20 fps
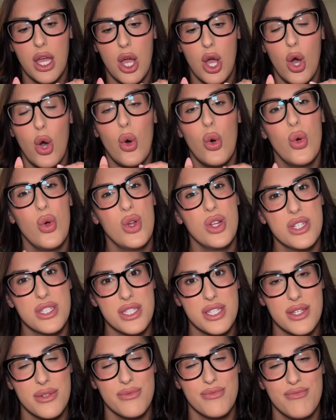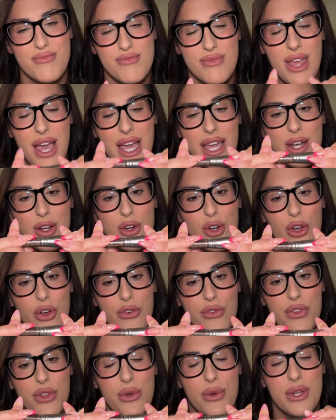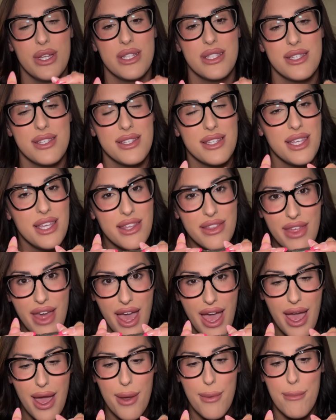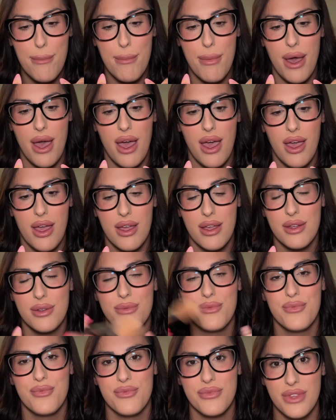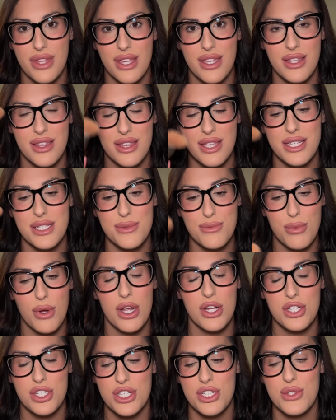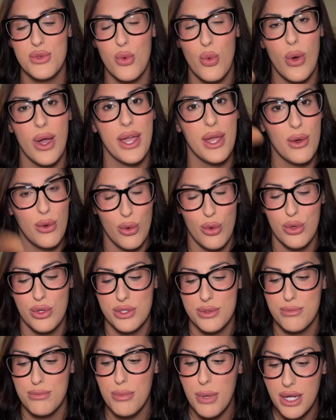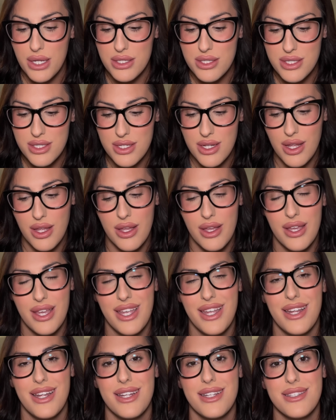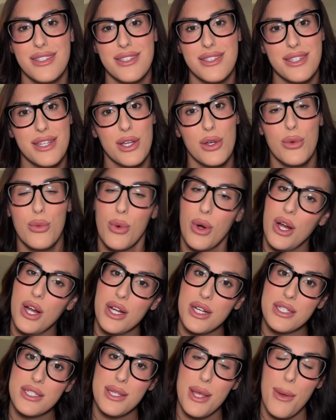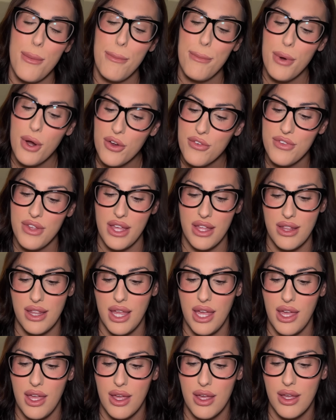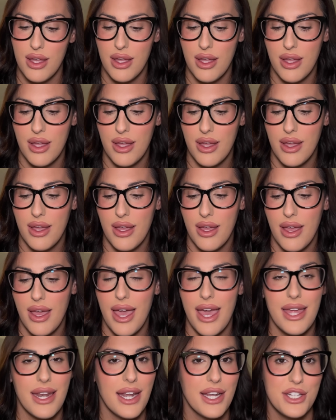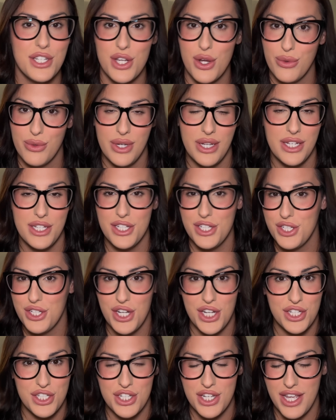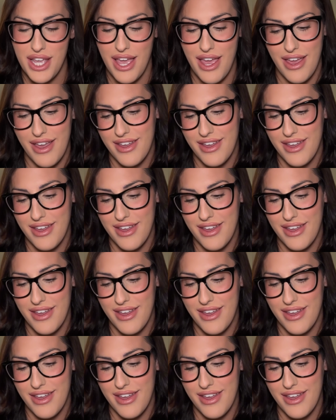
old. I don't know if you can see that, but this brush is quite old, but it still works perfectly, and I don't need to change it yet.